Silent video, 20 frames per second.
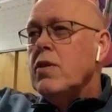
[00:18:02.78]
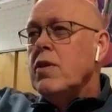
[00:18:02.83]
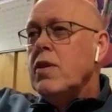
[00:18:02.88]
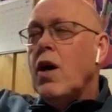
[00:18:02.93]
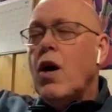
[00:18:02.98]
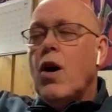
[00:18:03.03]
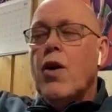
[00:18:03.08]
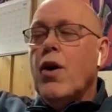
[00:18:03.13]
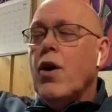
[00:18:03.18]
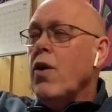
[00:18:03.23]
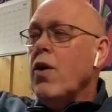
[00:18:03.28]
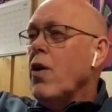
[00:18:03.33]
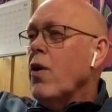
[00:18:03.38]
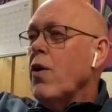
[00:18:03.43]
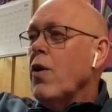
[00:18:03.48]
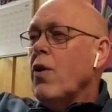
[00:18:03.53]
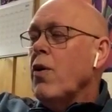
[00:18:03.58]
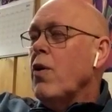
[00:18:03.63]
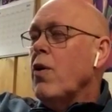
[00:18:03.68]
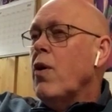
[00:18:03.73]
No, no,
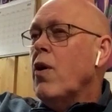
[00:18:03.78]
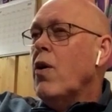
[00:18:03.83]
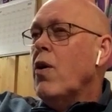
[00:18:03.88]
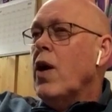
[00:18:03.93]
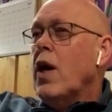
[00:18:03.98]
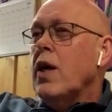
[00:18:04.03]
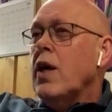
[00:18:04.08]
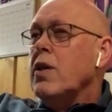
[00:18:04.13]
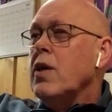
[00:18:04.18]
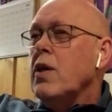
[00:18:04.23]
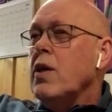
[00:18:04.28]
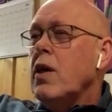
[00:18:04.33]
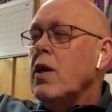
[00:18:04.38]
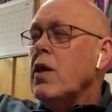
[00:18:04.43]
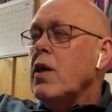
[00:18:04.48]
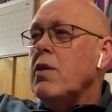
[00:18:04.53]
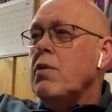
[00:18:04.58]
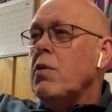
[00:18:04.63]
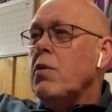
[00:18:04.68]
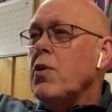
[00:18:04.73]
no, no. I,
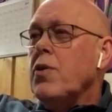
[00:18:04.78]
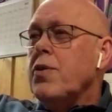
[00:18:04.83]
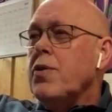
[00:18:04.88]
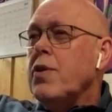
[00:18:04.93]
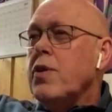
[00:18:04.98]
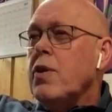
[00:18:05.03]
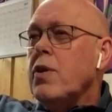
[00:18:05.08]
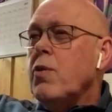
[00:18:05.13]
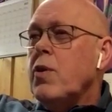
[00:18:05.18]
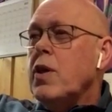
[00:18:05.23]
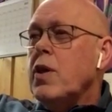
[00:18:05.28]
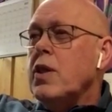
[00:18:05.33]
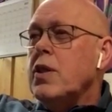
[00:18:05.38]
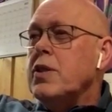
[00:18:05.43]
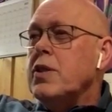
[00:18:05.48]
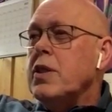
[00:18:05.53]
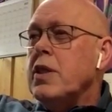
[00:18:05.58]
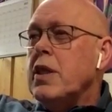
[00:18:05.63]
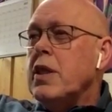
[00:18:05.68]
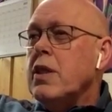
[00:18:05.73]
I am not uh,
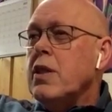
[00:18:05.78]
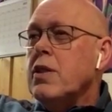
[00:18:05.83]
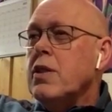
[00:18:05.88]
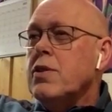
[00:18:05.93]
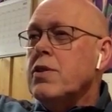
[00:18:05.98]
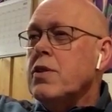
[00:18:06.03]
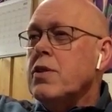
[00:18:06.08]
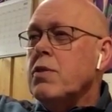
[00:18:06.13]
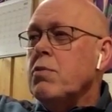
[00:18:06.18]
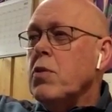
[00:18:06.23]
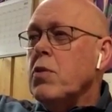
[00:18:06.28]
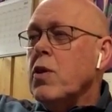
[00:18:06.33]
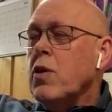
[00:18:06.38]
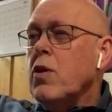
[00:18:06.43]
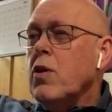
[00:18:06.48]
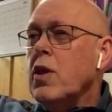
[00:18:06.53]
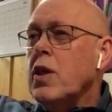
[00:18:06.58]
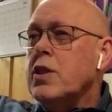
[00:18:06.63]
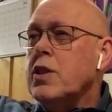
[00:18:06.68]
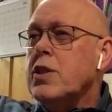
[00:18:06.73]
very serious in my
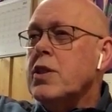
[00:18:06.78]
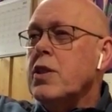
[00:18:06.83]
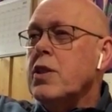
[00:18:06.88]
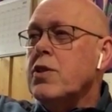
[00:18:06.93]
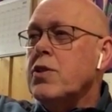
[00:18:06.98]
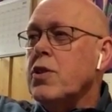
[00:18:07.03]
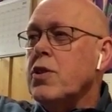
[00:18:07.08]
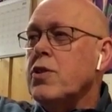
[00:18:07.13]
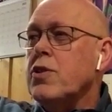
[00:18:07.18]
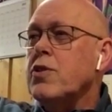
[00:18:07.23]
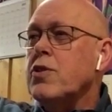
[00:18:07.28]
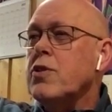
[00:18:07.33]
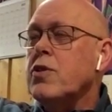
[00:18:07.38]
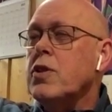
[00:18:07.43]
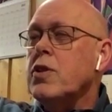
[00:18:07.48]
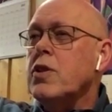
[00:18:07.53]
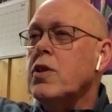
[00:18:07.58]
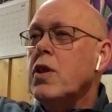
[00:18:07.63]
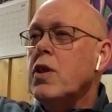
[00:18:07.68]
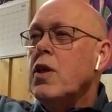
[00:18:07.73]
collection. I just
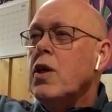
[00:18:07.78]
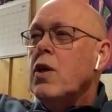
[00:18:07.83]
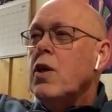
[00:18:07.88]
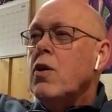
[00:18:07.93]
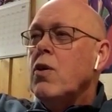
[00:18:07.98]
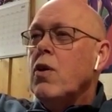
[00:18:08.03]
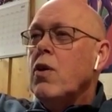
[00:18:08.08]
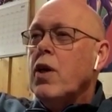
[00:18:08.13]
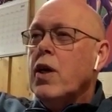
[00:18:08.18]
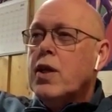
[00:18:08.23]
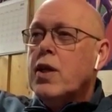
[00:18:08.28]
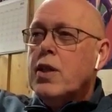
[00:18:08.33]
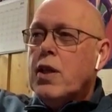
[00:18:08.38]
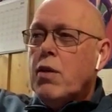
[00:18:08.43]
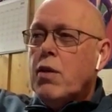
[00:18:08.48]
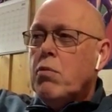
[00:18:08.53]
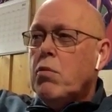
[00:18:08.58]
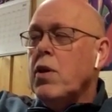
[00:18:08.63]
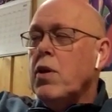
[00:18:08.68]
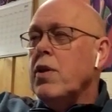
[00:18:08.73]
uh, collect
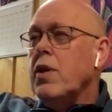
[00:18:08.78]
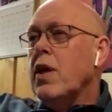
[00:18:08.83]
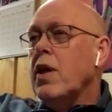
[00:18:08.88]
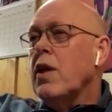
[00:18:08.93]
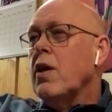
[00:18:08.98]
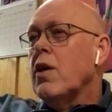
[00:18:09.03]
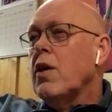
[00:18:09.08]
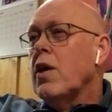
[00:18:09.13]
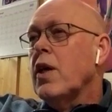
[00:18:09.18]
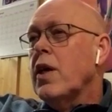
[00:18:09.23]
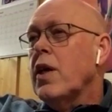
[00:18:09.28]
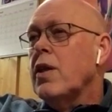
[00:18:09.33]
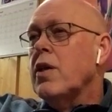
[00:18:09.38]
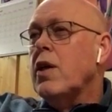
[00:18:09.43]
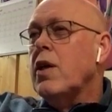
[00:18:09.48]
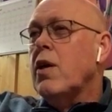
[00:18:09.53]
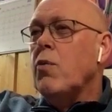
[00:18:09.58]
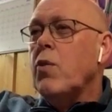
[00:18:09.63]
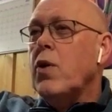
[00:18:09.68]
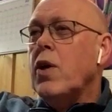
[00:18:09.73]
them, and they are
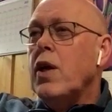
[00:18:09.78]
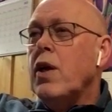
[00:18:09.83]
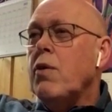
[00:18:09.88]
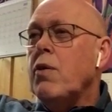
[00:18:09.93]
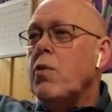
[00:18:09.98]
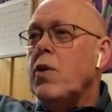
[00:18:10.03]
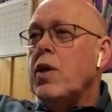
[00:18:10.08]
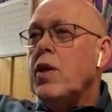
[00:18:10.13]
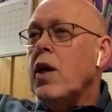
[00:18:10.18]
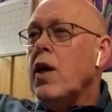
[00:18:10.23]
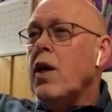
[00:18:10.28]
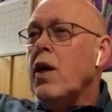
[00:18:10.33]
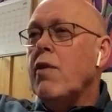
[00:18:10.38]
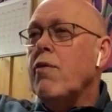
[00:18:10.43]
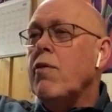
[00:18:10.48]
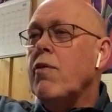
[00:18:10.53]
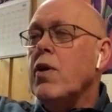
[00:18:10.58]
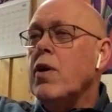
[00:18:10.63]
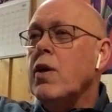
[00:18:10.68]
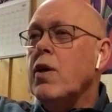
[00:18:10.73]
laying there. Where when I
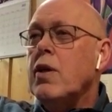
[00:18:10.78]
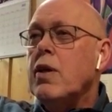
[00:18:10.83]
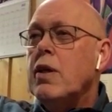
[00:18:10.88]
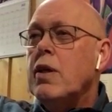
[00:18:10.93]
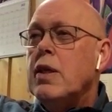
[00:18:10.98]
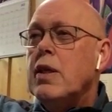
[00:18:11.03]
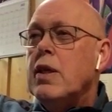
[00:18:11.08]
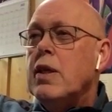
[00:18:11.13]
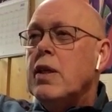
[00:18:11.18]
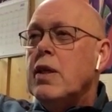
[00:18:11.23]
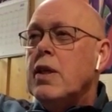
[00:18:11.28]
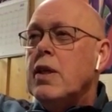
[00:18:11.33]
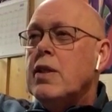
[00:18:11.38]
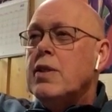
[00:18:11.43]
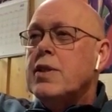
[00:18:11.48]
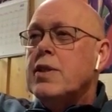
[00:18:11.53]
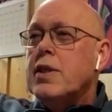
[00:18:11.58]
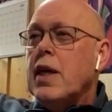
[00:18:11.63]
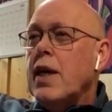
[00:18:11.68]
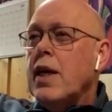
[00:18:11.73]
have uh,
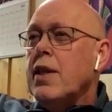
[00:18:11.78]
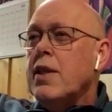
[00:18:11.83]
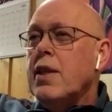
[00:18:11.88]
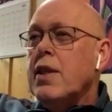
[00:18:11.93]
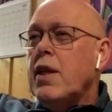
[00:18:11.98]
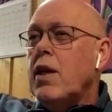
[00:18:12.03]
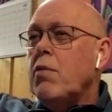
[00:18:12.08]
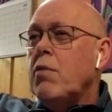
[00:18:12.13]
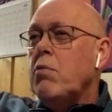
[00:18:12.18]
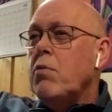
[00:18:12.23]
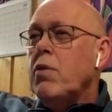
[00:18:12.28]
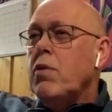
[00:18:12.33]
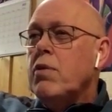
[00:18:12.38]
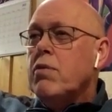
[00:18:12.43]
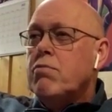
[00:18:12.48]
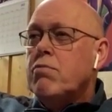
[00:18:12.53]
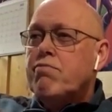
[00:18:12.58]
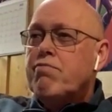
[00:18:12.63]
scanned them,